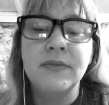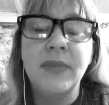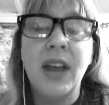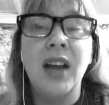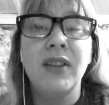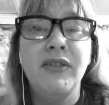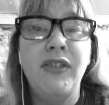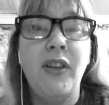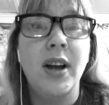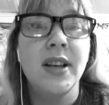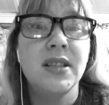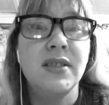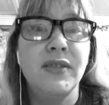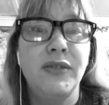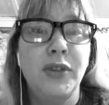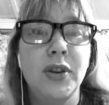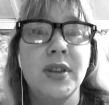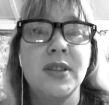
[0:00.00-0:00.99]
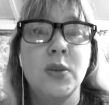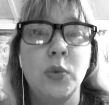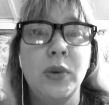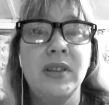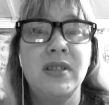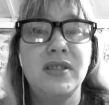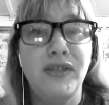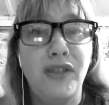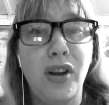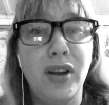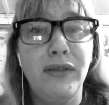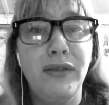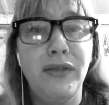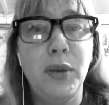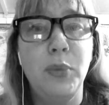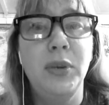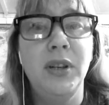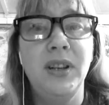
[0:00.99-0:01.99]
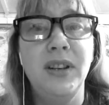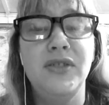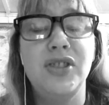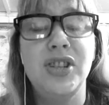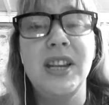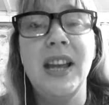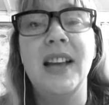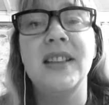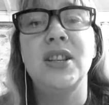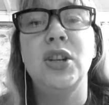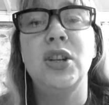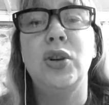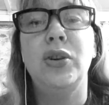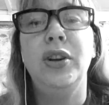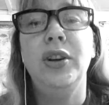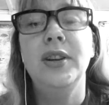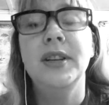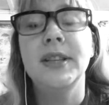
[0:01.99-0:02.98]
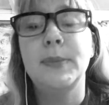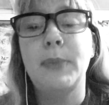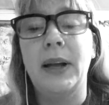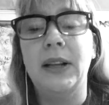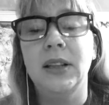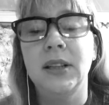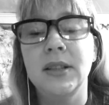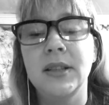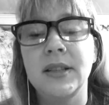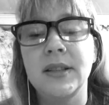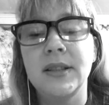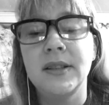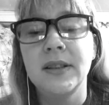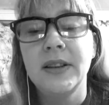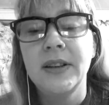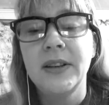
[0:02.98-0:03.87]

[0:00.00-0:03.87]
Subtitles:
and vice versa with divine feminine, if she hasn't got hers balanced,